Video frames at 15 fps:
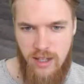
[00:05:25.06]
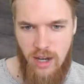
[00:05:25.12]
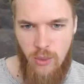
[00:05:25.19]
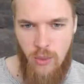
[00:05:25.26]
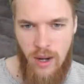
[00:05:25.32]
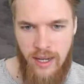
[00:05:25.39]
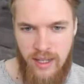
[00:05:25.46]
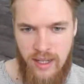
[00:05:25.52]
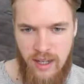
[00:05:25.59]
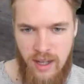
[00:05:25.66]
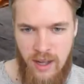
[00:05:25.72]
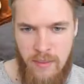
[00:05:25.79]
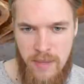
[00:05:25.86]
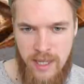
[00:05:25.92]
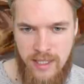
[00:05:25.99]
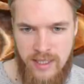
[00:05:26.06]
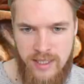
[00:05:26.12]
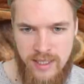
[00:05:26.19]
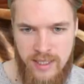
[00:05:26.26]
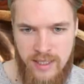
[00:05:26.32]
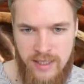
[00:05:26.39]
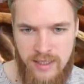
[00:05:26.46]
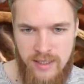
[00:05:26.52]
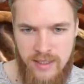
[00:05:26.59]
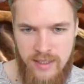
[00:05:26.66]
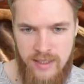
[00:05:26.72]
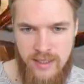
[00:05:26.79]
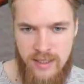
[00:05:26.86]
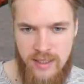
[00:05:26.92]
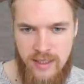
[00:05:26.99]
Oh wait, I missed.
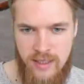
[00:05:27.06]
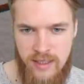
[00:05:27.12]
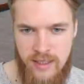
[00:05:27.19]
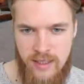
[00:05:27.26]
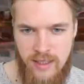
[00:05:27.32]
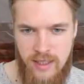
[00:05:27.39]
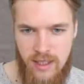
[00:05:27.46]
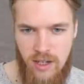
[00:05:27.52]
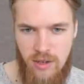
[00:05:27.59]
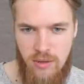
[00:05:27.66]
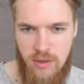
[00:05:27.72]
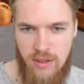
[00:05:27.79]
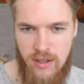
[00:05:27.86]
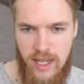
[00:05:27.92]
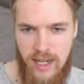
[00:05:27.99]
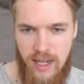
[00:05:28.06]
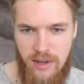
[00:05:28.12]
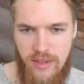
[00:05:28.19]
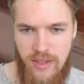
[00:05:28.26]
Oh, hello